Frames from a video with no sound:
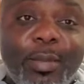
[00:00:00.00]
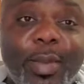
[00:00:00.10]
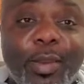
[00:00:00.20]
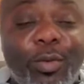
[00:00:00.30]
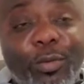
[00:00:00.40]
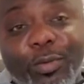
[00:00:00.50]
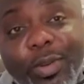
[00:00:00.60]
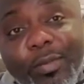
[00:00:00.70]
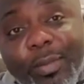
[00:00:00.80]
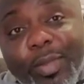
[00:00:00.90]
my nose will
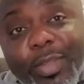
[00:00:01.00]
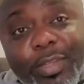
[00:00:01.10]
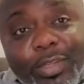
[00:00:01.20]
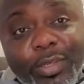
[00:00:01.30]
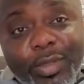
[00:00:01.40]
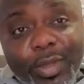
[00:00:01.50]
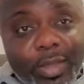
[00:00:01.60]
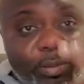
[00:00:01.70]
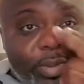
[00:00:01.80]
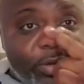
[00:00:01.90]
never be itchy.
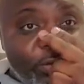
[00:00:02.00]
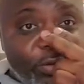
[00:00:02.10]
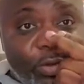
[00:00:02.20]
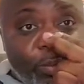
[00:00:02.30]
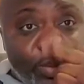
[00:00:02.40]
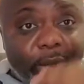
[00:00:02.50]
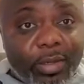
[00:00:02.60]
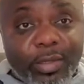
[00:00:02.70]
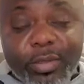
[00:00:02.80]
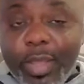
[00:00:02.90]
But this top part,
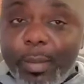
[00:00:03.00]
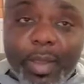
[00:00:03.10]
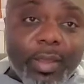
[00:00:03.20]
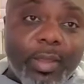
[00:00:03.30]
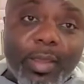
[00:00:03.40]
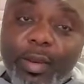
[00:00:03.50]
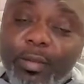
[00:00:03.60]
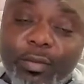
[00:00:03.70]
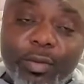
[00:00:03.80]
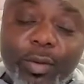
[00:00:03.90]
each time I get
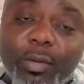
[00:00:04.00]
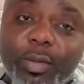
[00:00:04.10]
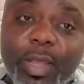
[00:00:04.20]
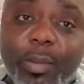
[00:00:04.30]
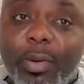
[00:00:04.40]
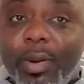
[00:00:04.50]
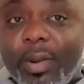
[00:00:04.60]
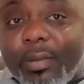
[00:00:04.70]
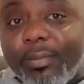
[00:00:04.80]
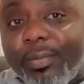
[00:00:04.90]
on the camera,
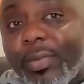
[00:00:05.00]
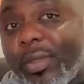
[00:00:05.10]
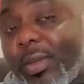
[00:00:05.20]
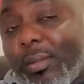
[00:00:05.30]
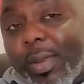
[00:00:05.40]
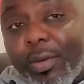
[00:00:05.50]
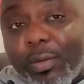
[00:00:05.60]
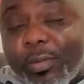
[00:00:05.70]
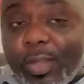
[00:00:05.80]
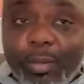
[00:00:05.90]
my
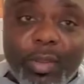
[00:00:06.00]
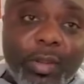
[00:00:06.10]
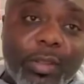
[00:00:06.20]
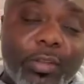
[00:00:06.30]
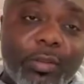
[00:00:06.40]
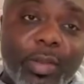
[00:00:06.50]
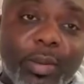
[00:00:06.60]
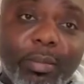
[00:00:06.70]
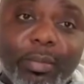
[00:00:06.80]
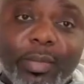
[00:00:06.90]
nose start being itchy. But
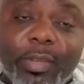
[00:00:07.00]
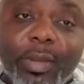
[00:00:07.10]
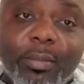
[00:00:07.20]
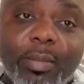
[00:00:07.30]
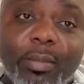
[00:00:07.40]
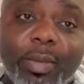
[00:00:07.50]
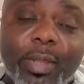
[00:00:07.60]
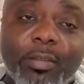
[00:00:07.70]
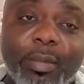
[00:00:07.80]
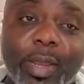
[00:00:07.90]
besides,
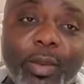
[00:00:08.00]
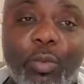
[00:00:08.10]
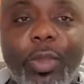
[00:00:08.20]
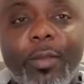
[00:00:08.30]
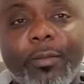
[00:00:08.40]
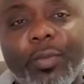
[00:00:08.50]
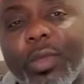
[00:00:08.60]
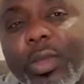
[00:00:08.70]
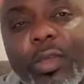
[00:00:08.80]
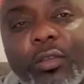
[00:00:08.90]
that's by the way.
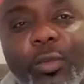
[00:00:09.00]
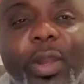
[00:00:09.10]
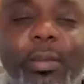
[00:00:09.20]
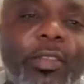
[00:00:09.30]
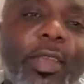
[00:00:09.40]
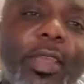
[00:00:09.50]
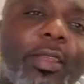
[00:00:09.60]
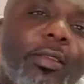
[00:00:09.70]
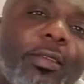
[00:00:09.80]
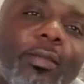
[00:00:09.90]
So what I'm saying
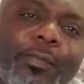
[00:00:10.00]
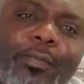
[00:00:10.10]
is,